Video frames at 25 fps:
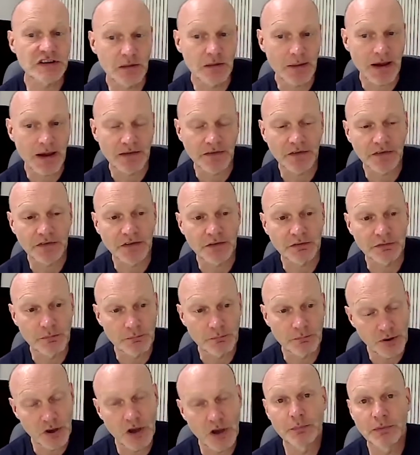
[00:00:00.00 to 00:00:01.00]
about the
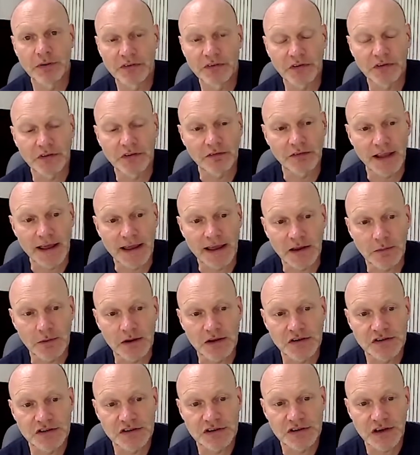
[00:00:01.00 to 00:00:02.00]
different purposes of
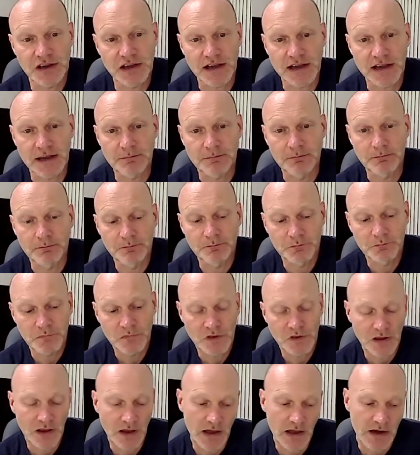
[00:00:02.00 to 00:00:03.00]
language.
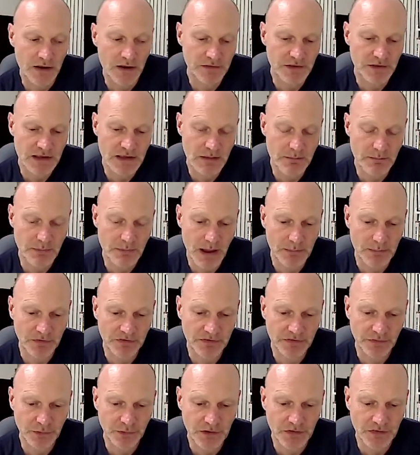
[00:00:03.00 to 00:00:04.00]
And I think it
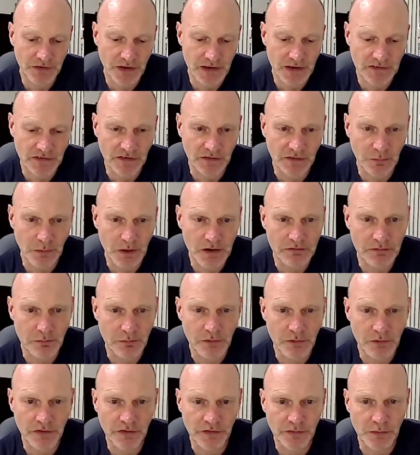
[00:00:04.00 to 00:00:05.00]
perhaps sort of takes us away from
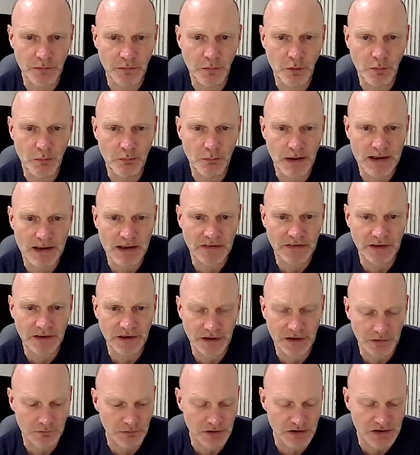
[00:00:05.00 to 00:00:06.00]
one of the sort of more
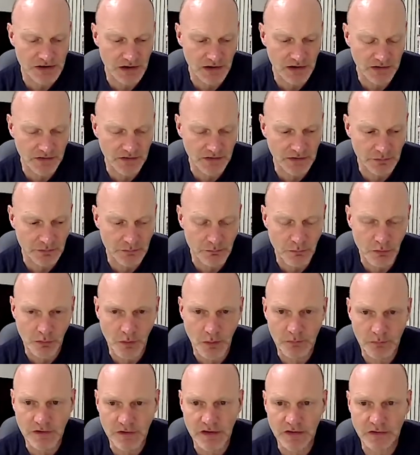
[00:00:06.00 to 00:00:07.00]
basic and reductive and more
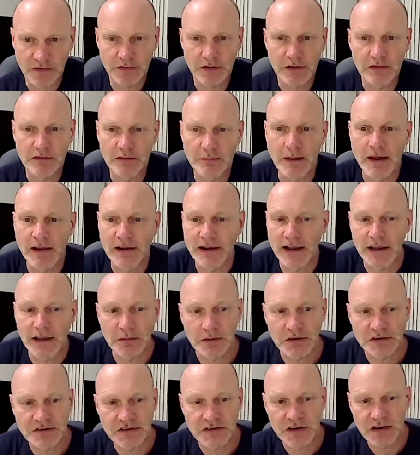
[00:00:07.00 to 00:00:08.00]
obvious views about
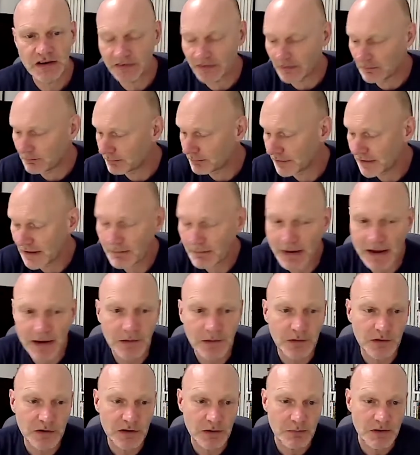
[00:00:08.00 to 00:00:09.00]
language, that it's simply
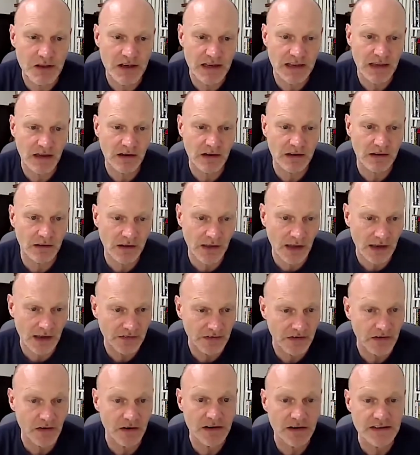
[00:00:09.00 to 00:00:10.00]
about
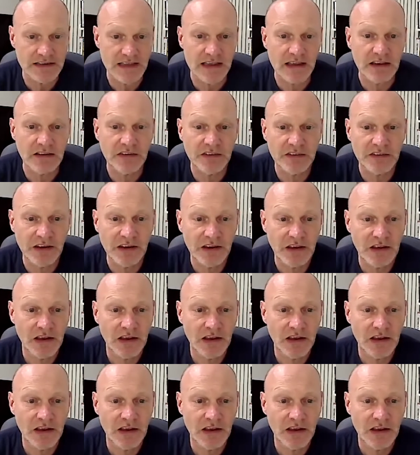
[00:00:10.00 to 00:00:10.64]
communicating ideas,